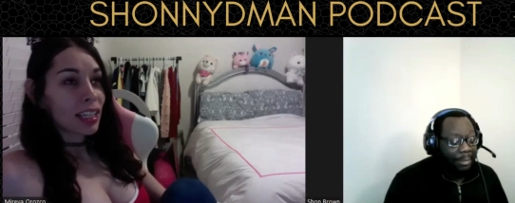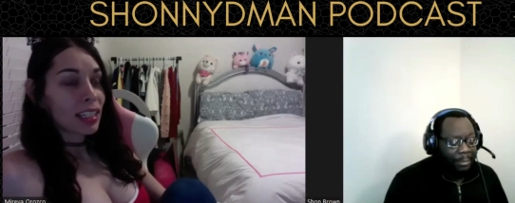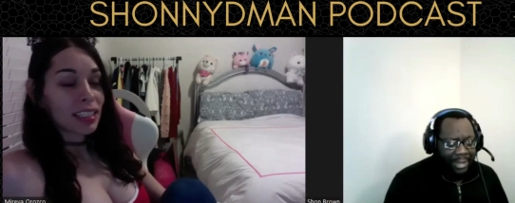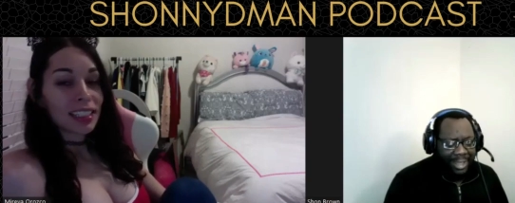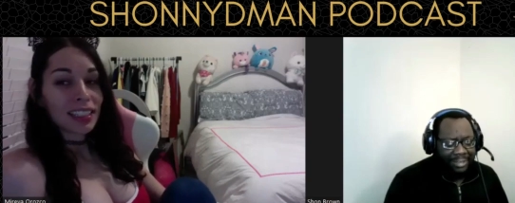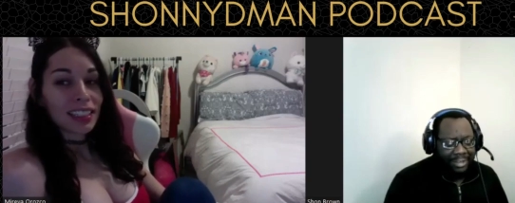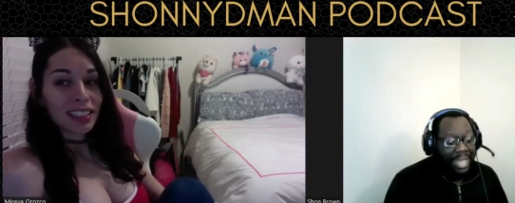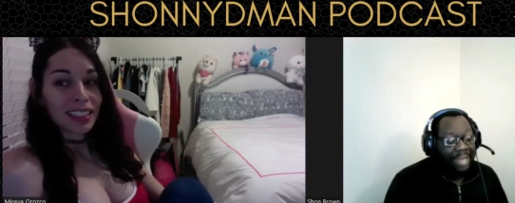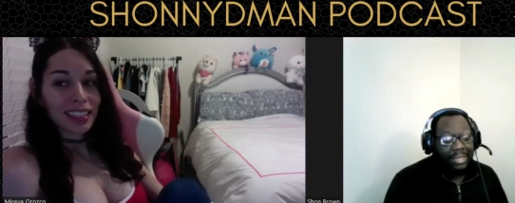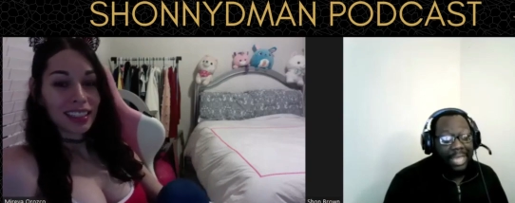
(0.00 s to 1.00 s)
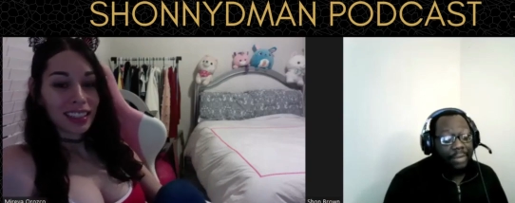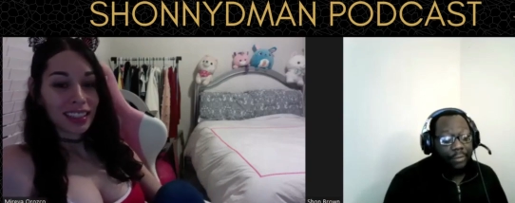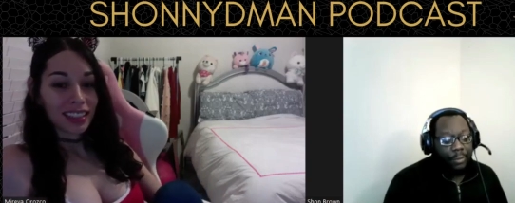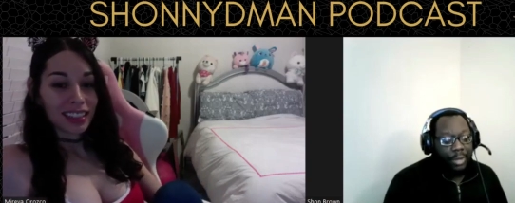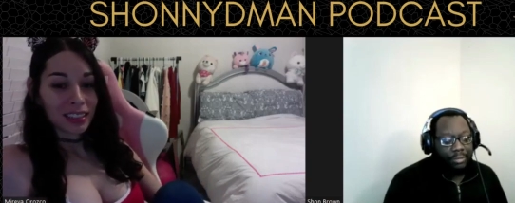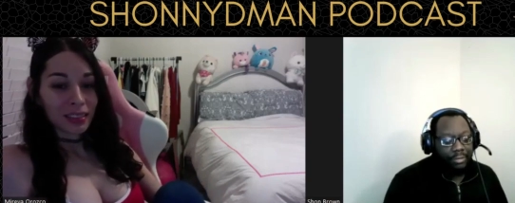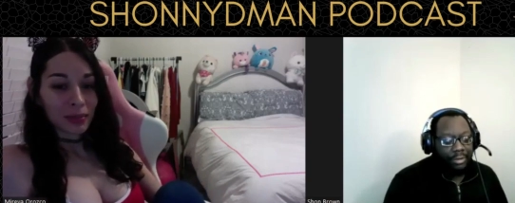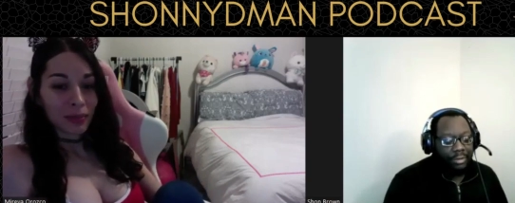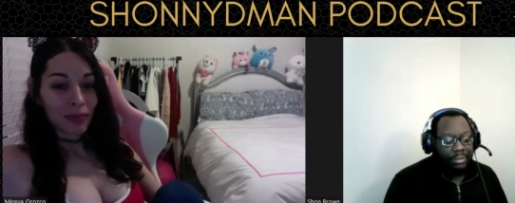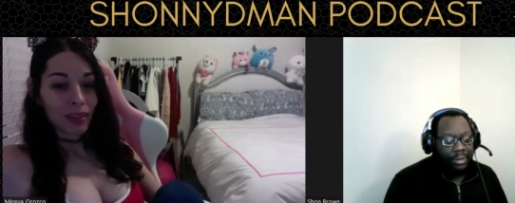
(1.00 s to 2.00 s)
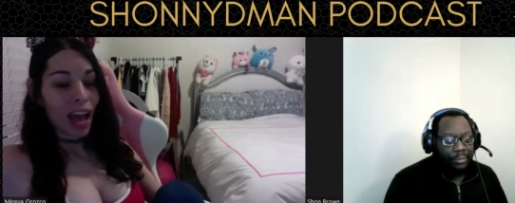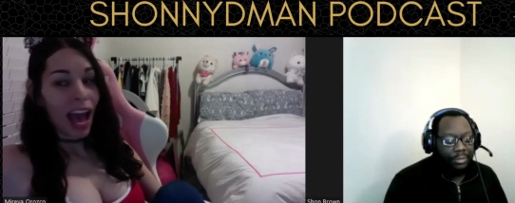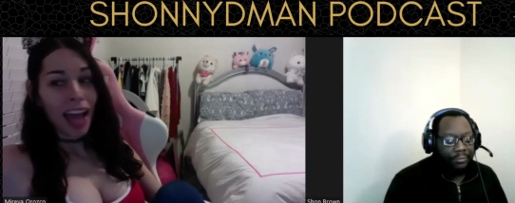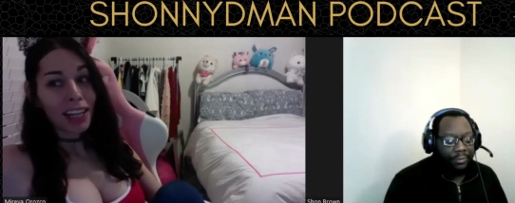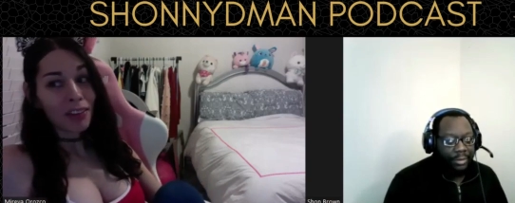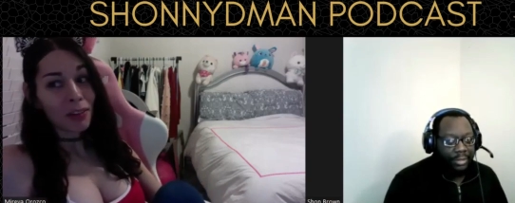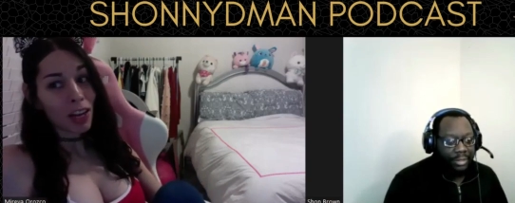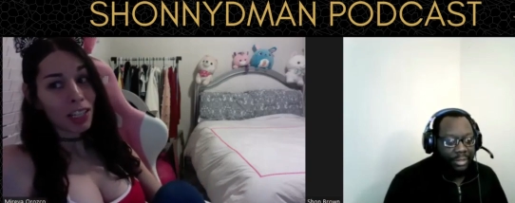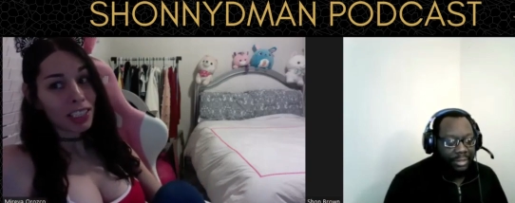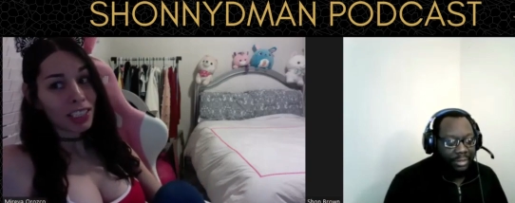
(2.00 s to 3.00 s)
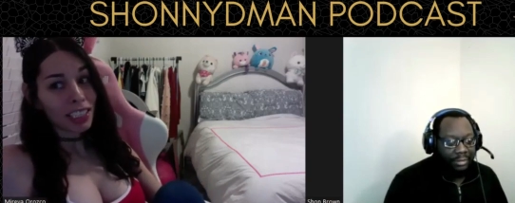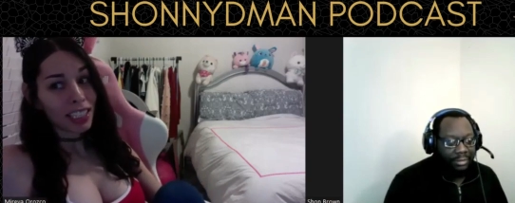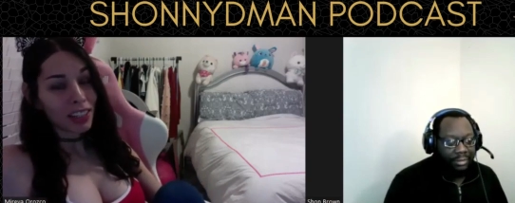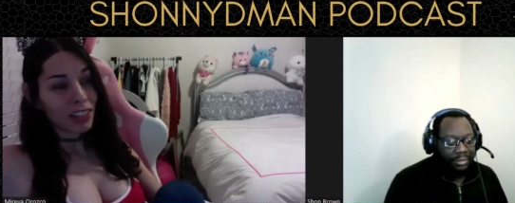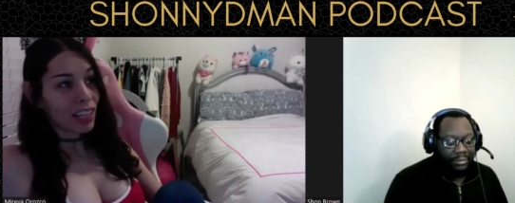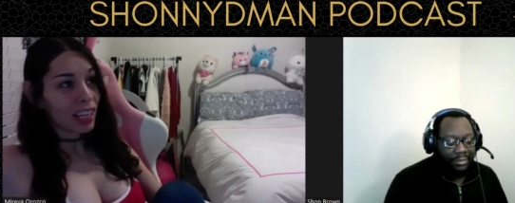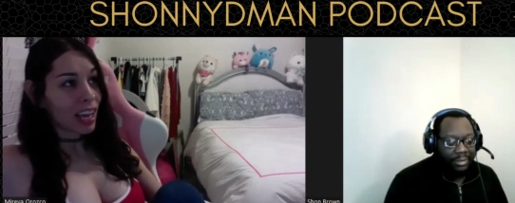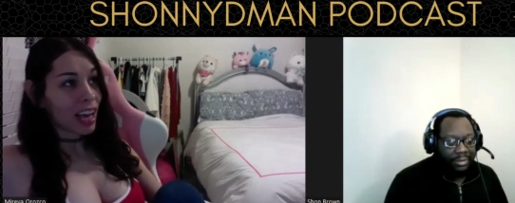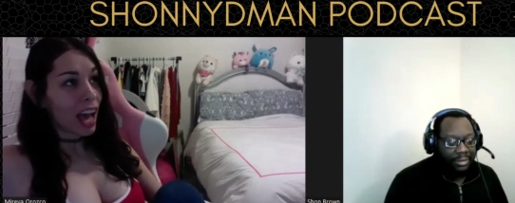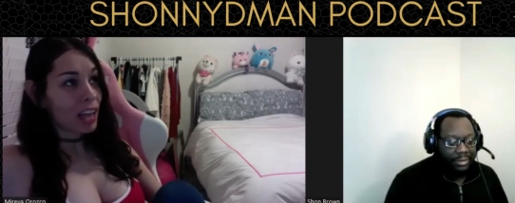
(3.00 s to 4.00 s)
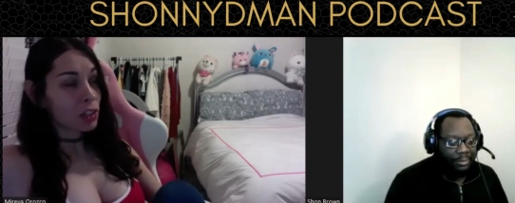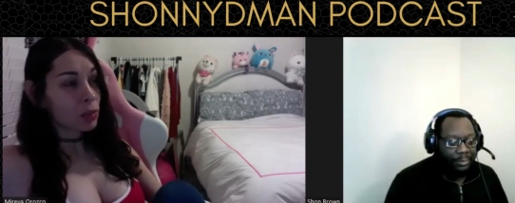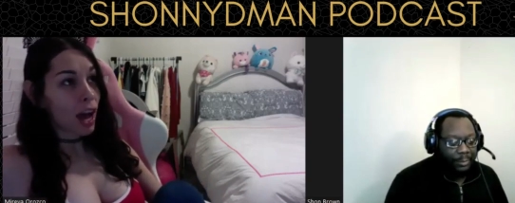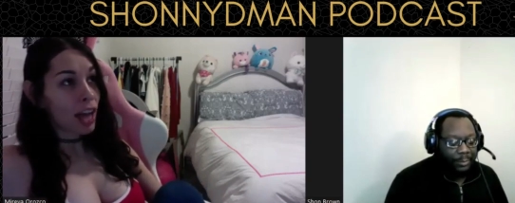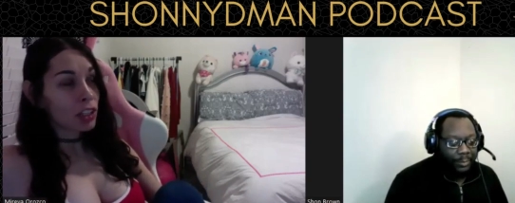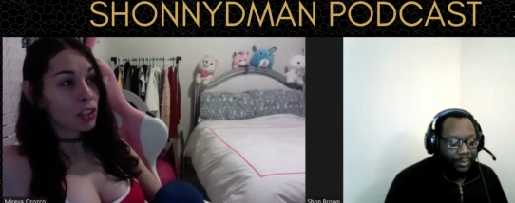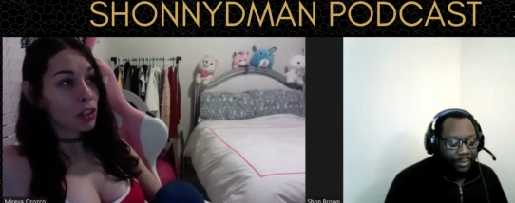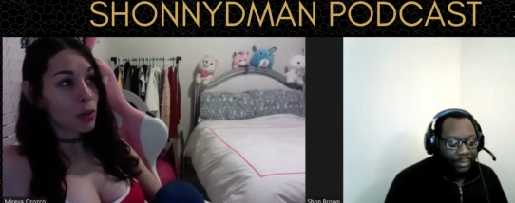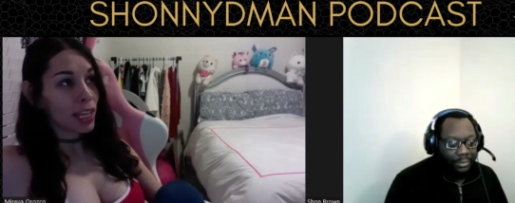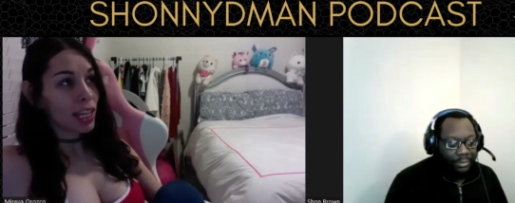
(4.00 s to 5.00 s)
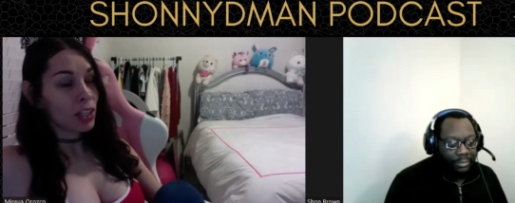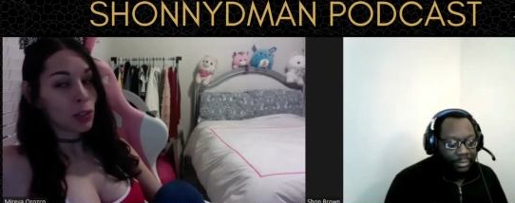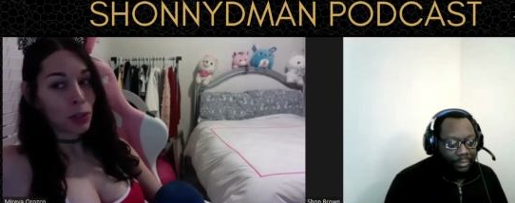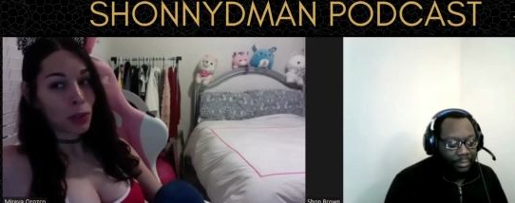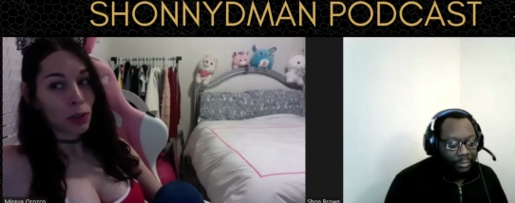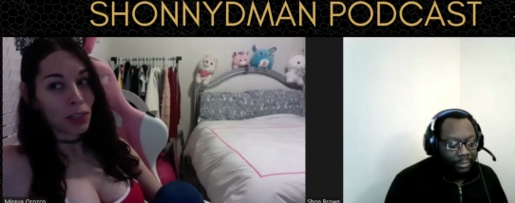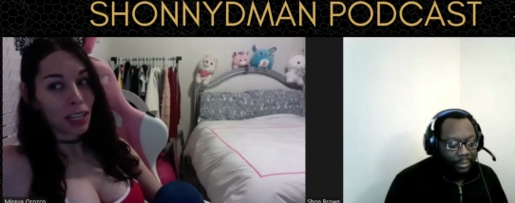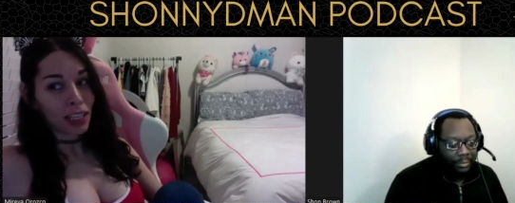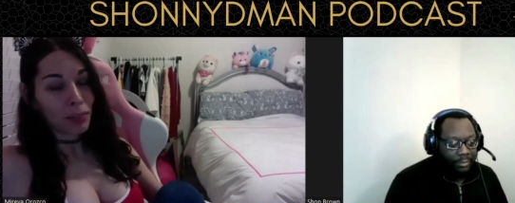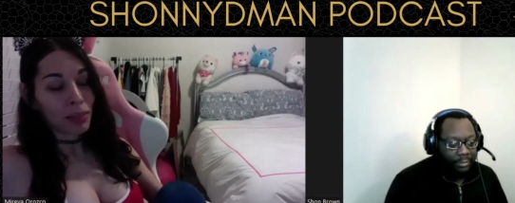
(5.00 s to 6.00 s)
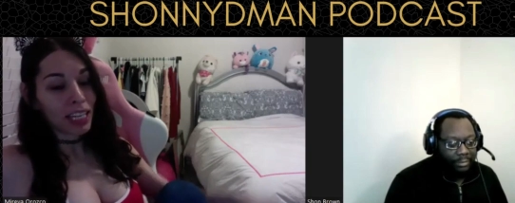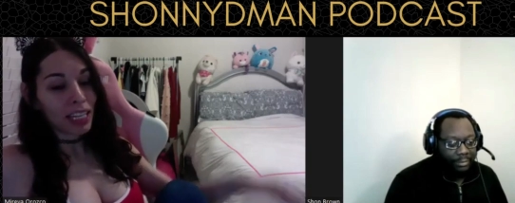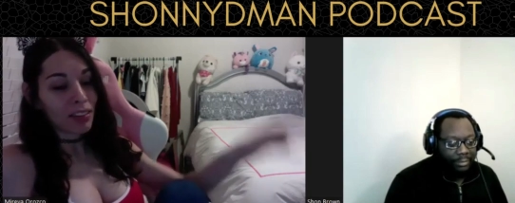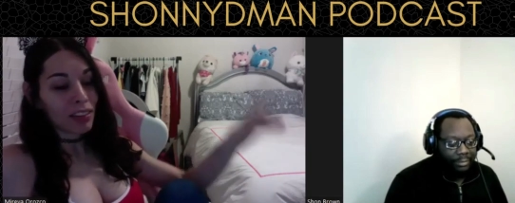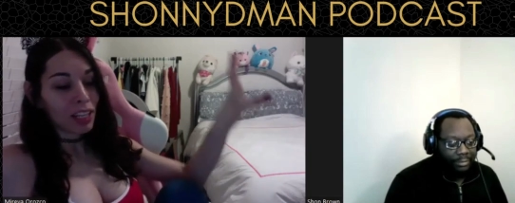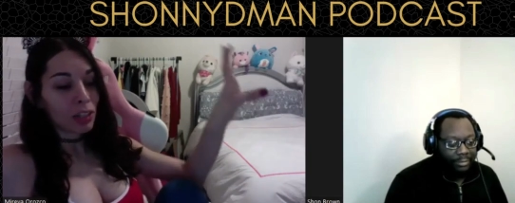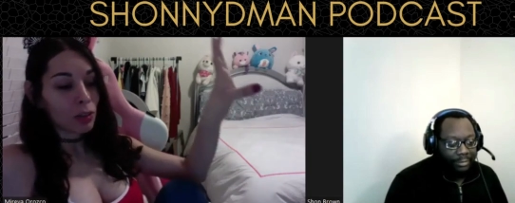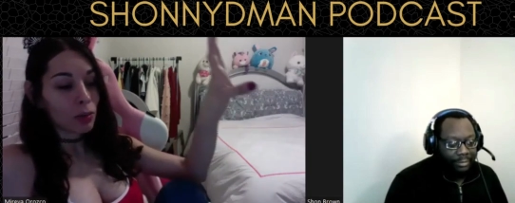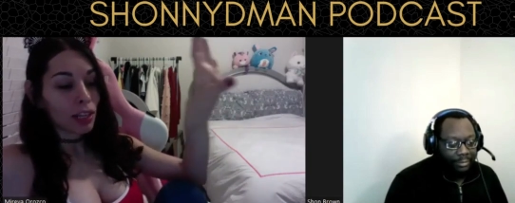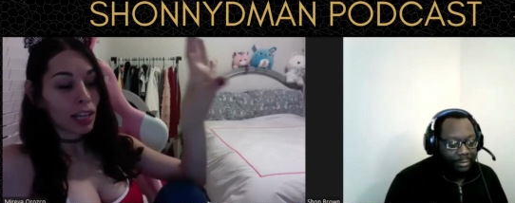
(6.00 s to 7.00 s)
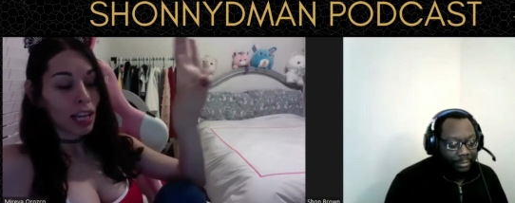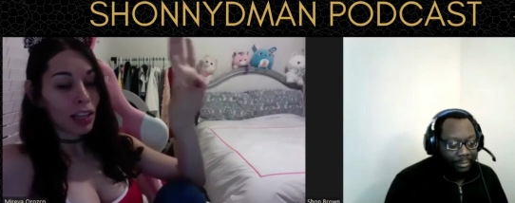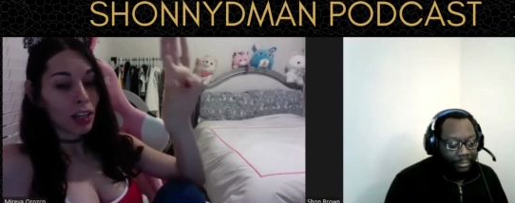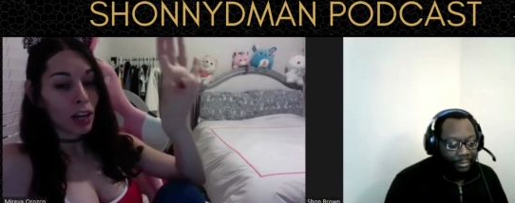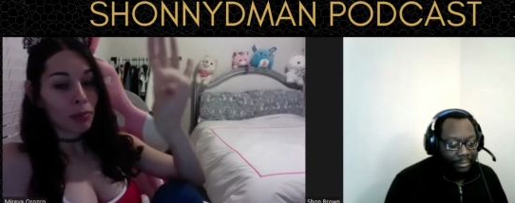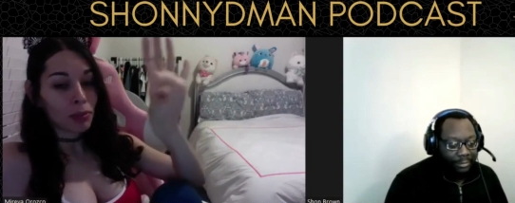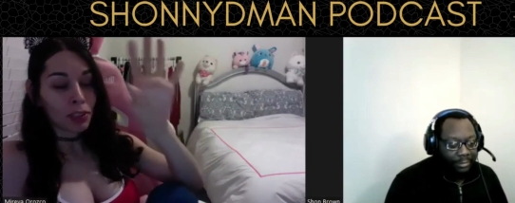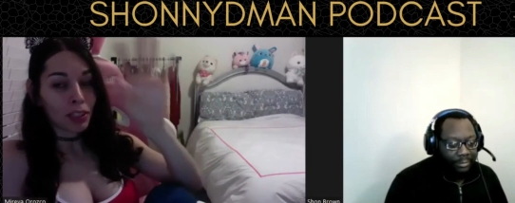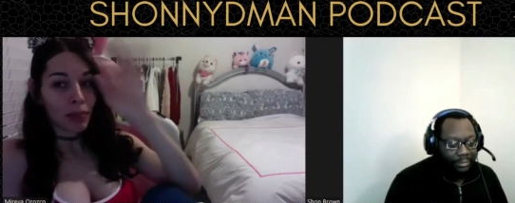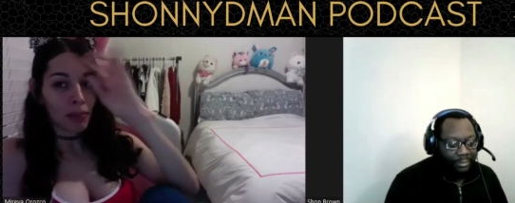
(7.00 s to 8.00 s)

Speaker 1: of people liked it. I I never watched it, and so I
Speaker 2: was. I never really... watched it either. Like I just I just know the intro, like the beginning of the intro with a helicopter in the